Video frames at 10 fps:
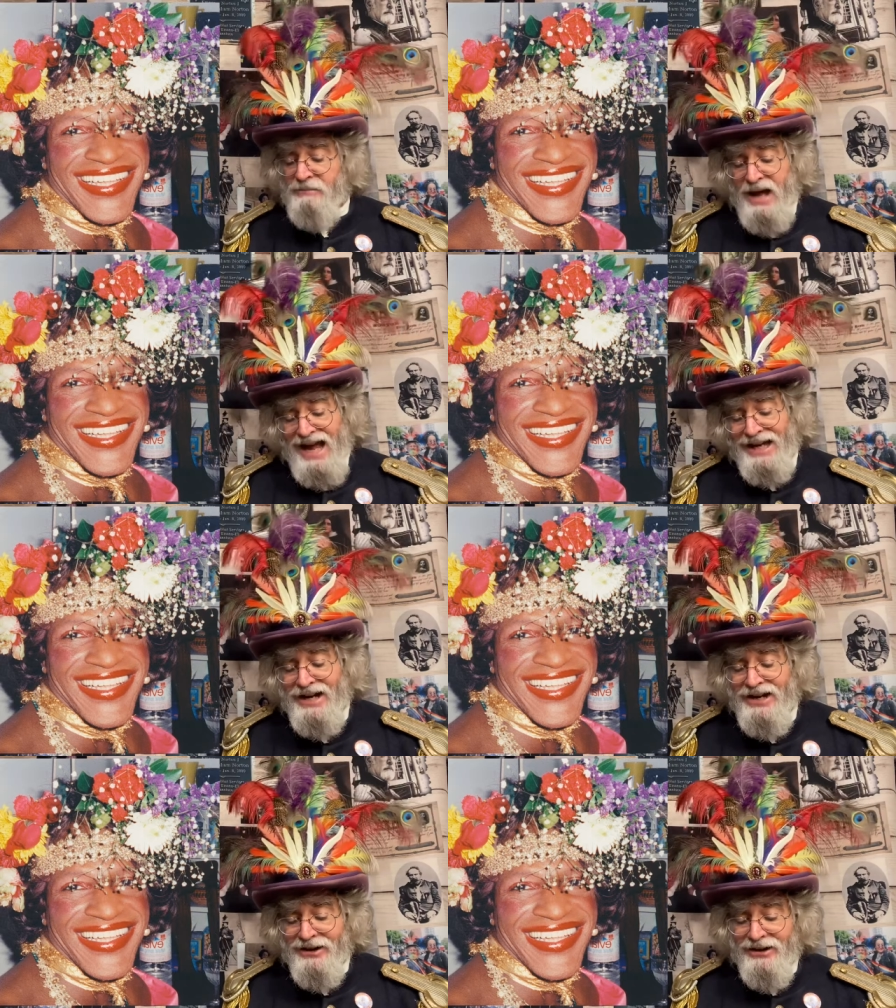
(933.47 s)

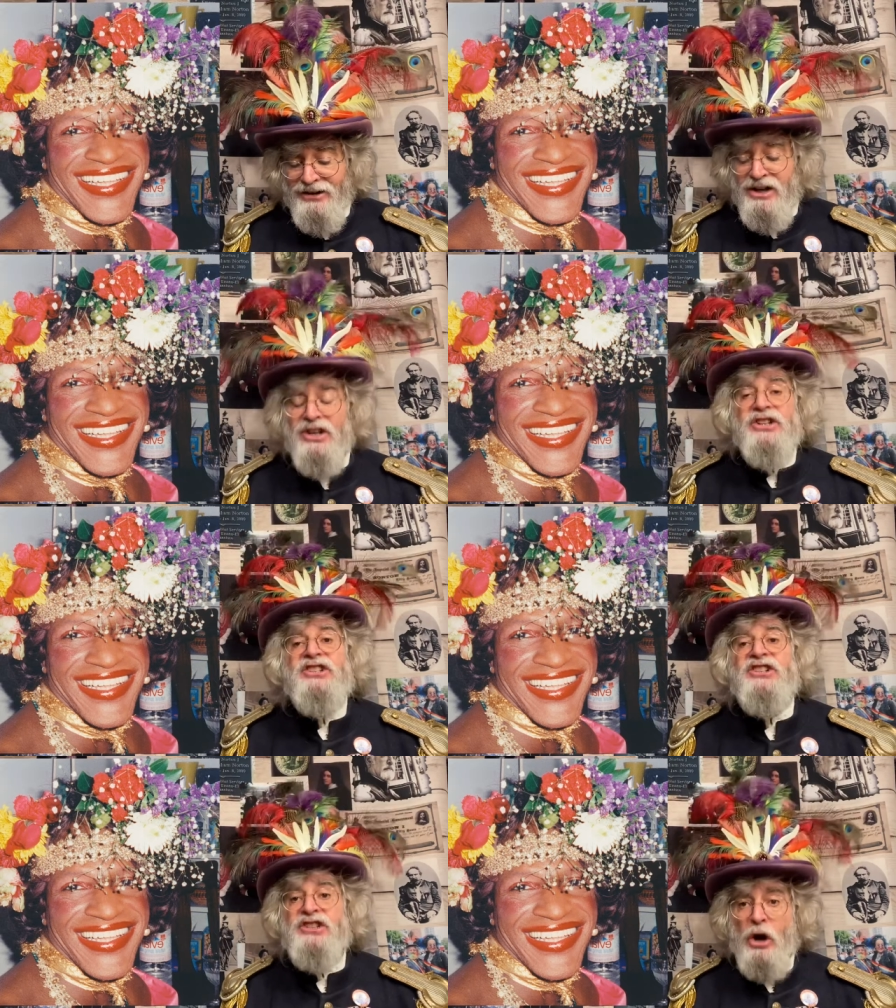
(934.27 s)
pioneer,
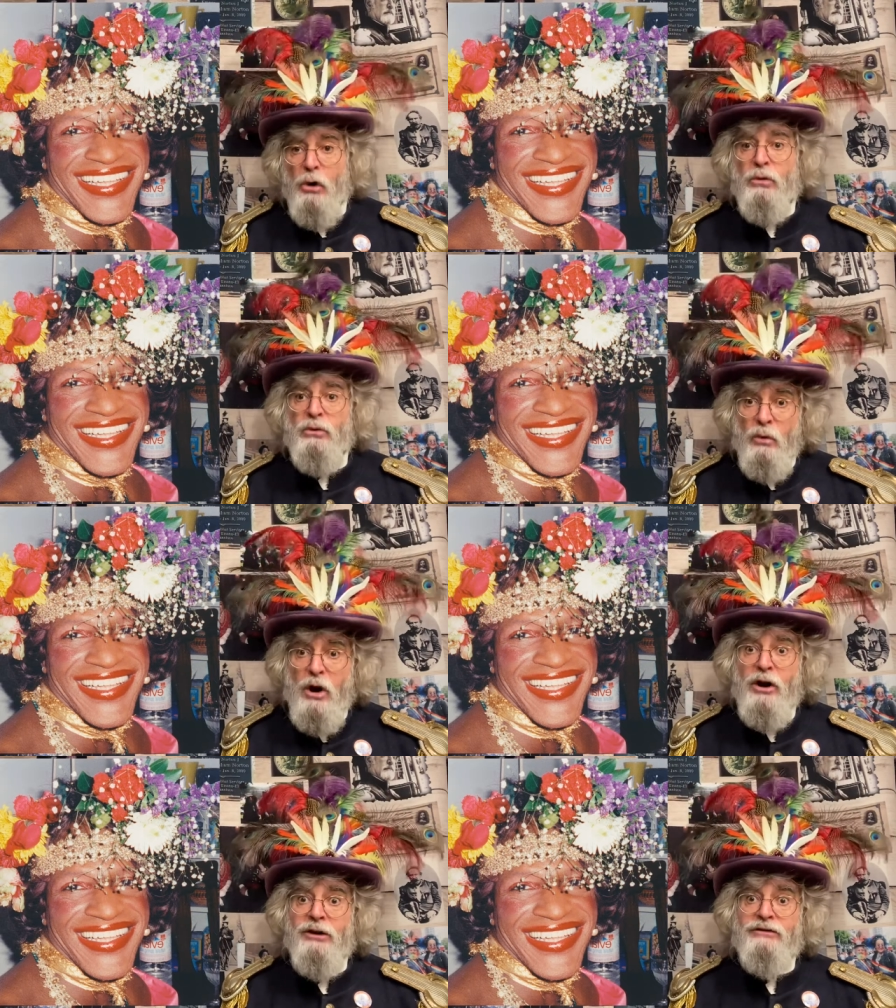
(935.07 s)

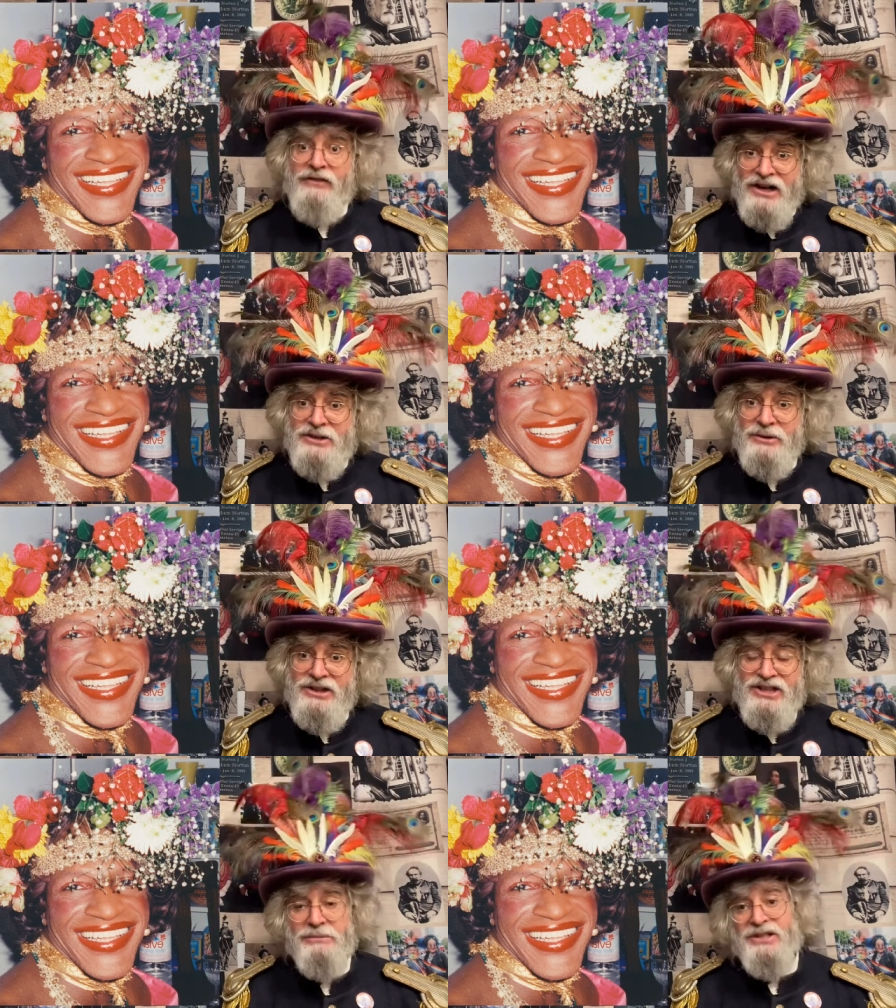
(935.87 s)
Stonewall
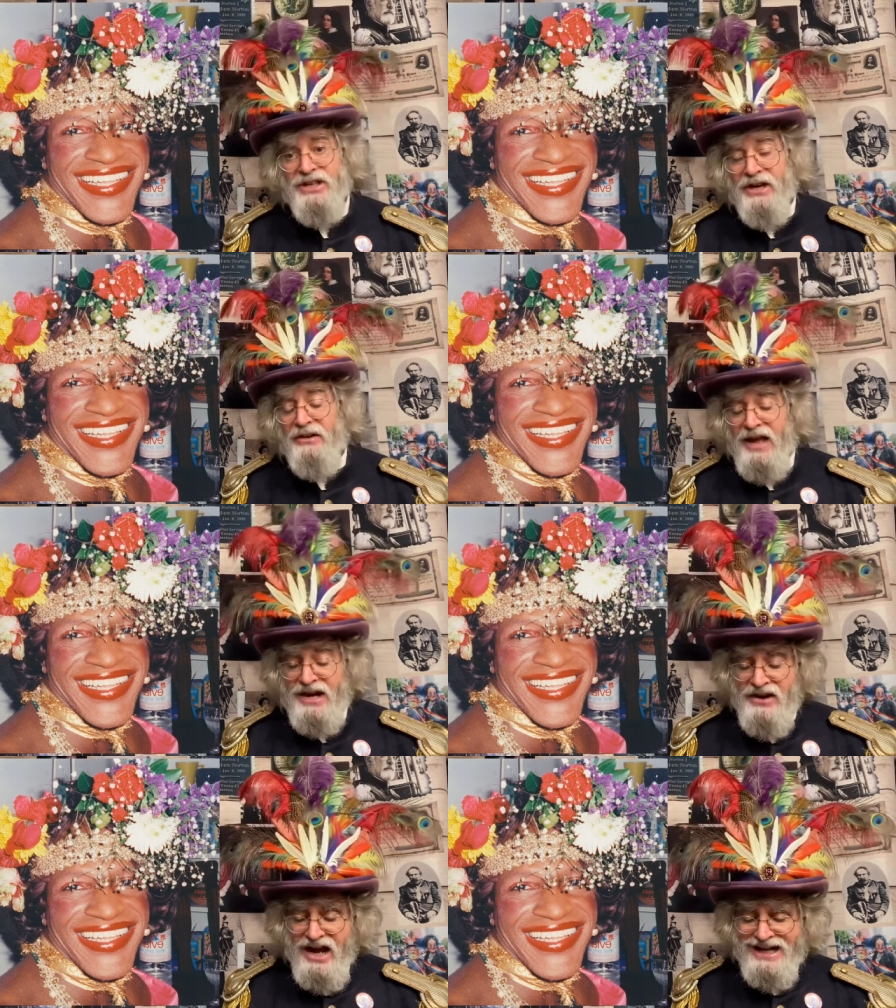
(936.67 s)
veteran. She was there
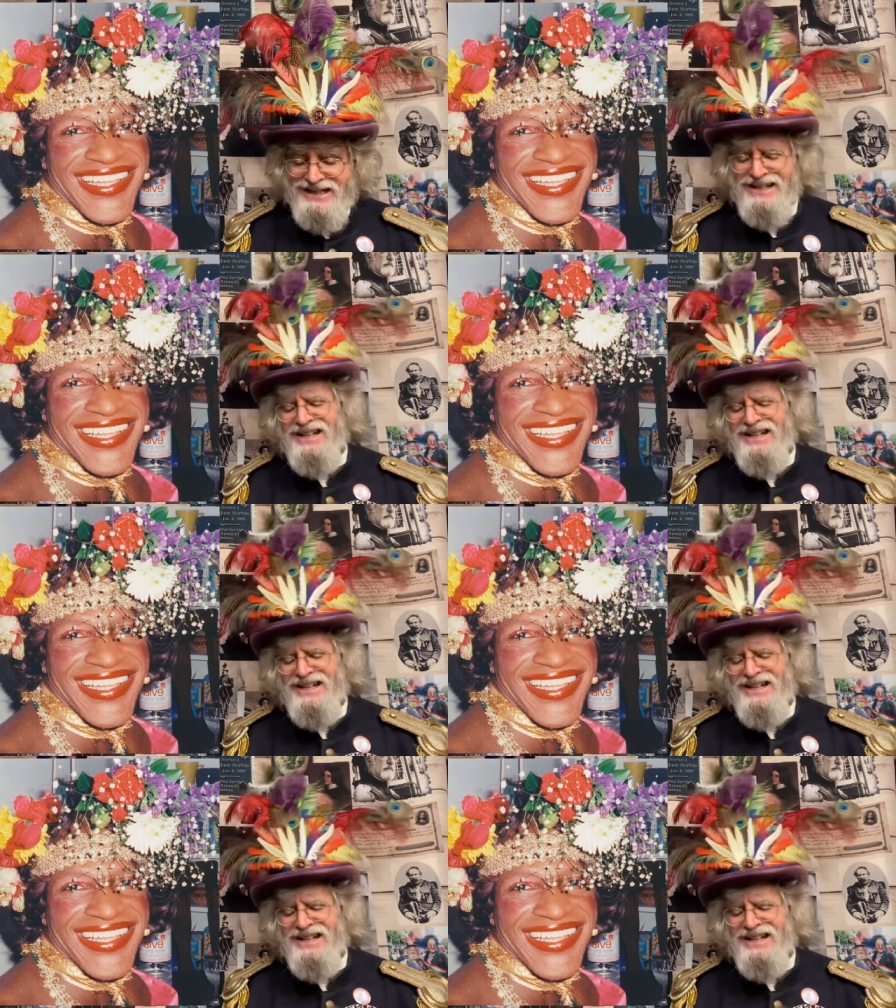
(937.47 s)
that night.